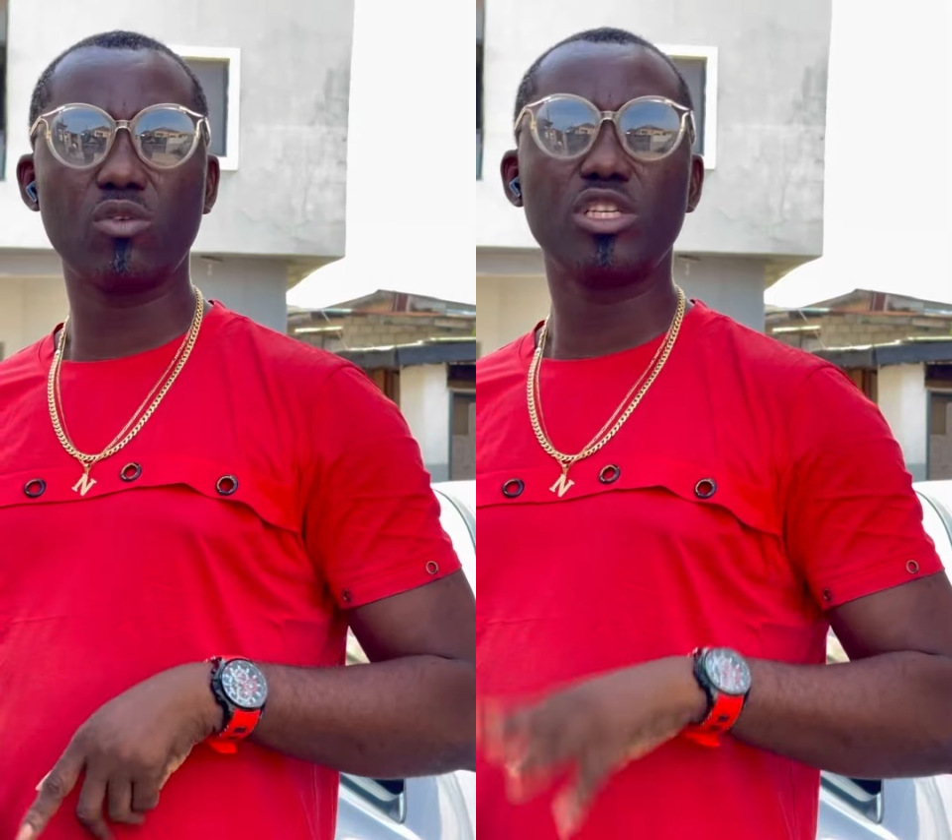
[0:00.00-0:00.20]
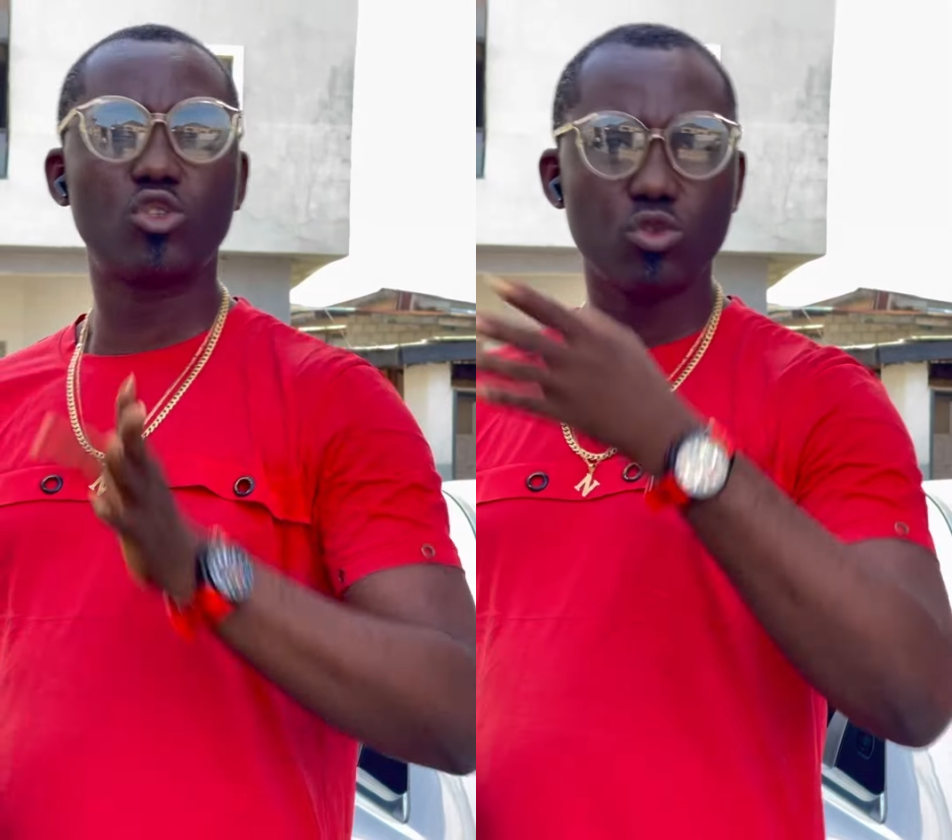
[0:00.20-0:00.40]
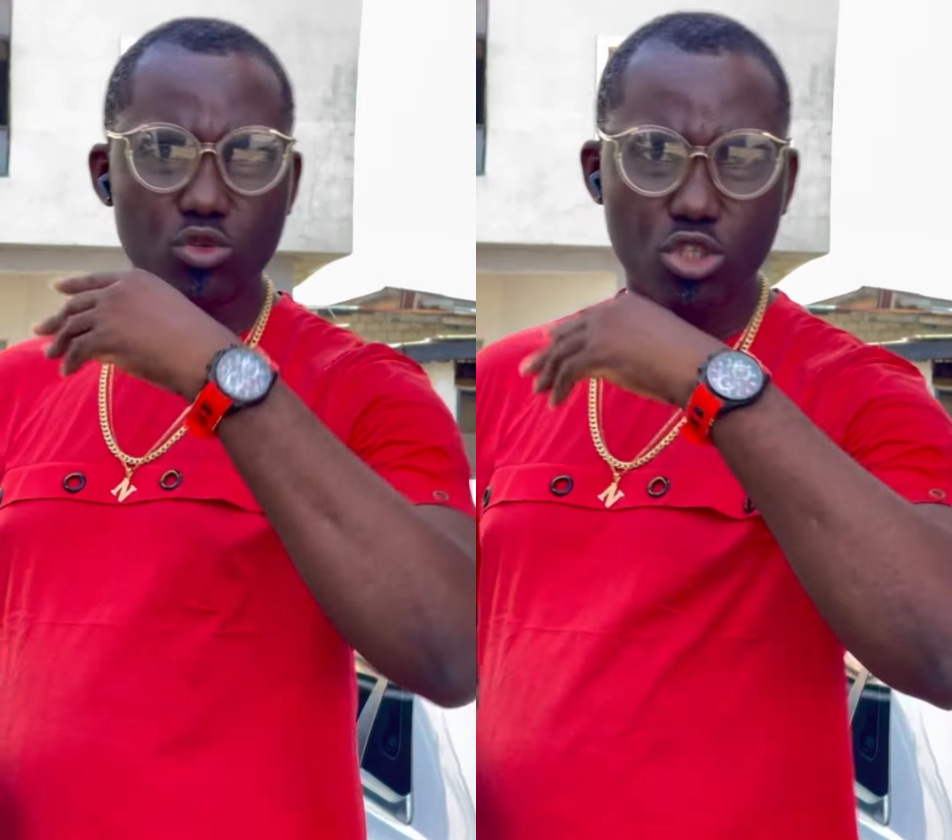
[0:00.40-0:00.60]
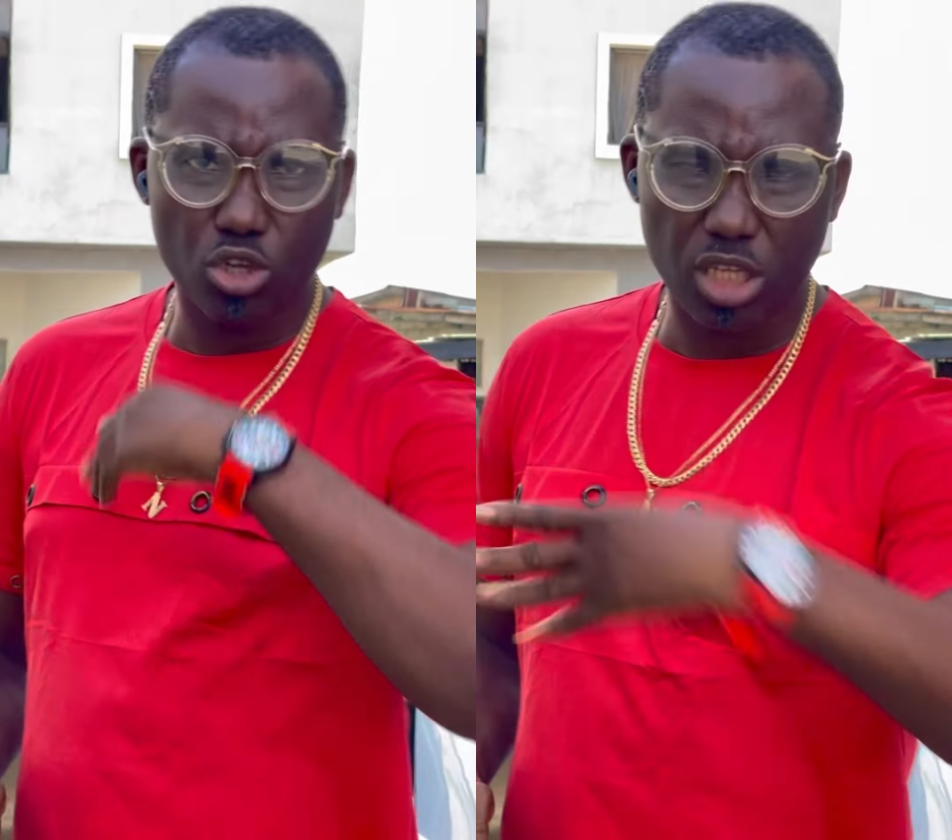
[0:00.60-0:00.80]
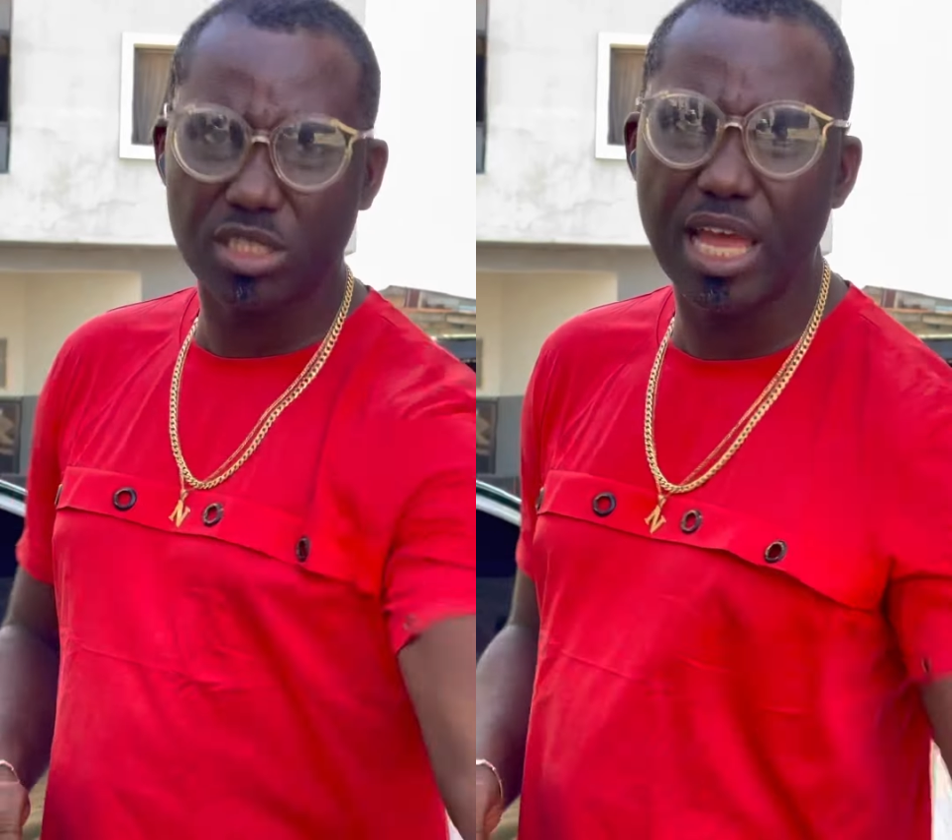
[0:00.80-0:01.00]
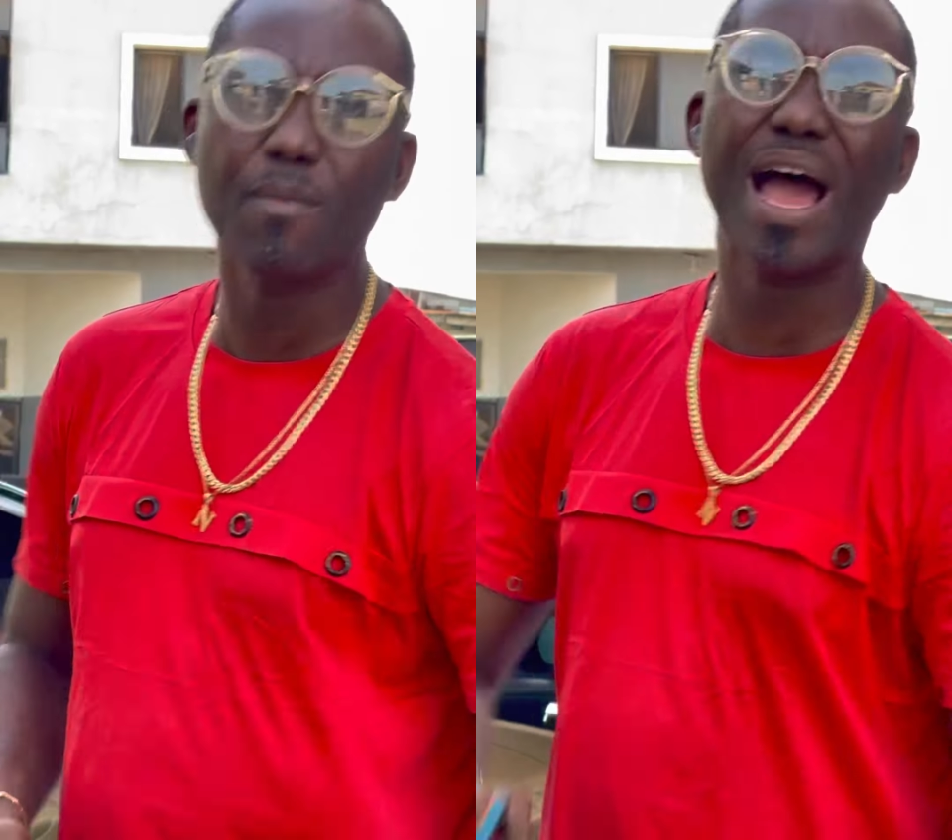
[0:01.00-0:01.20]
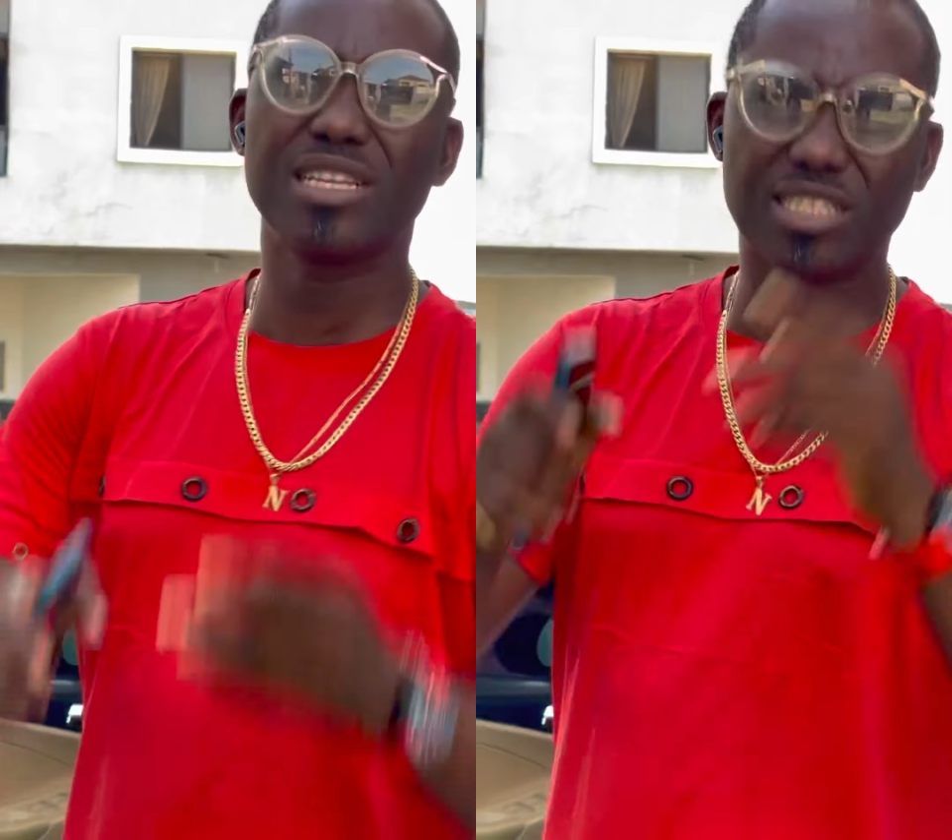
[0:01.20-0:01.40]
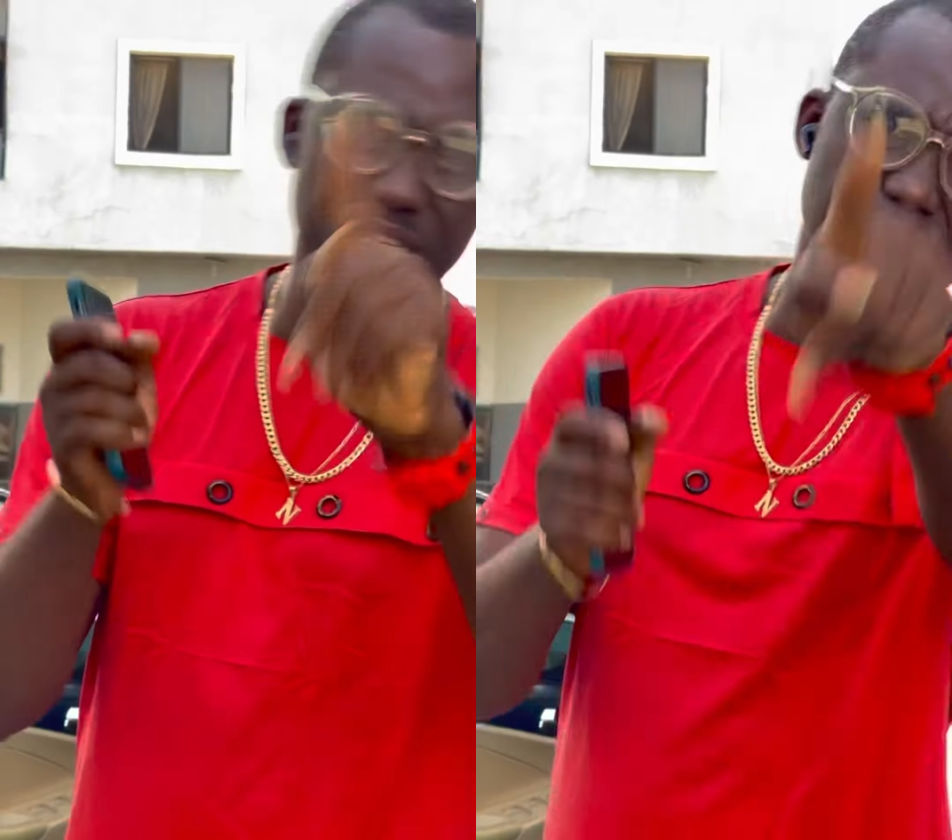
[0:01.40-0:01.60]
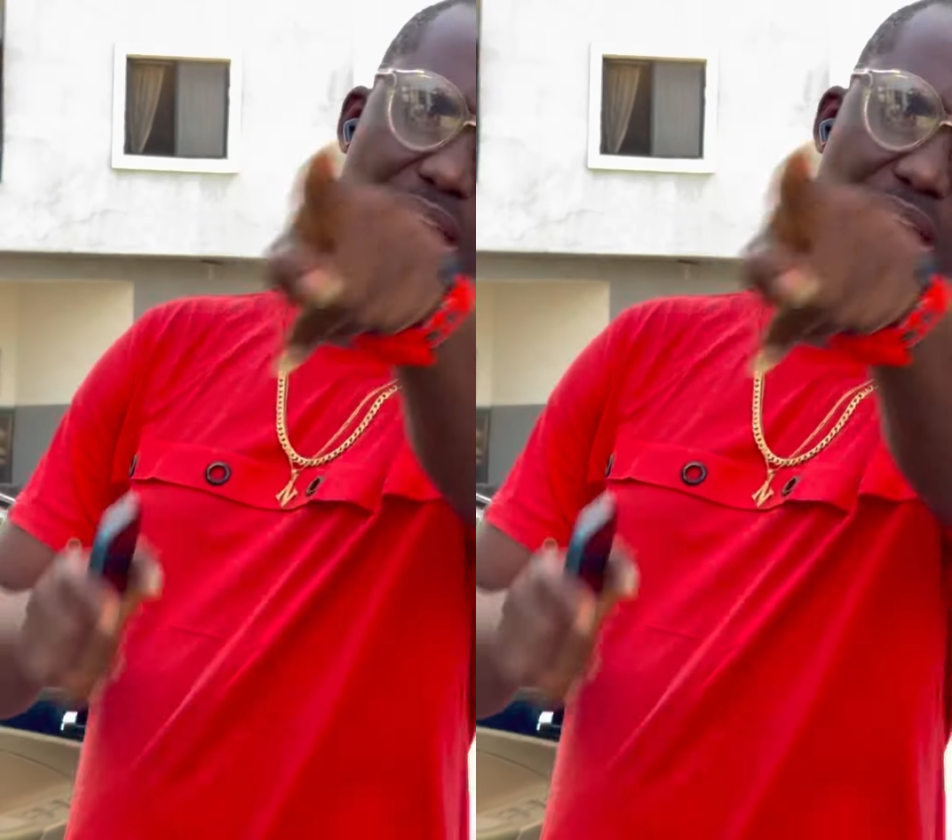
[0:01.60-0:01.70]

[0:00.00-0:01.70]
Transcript: they should shut them and seize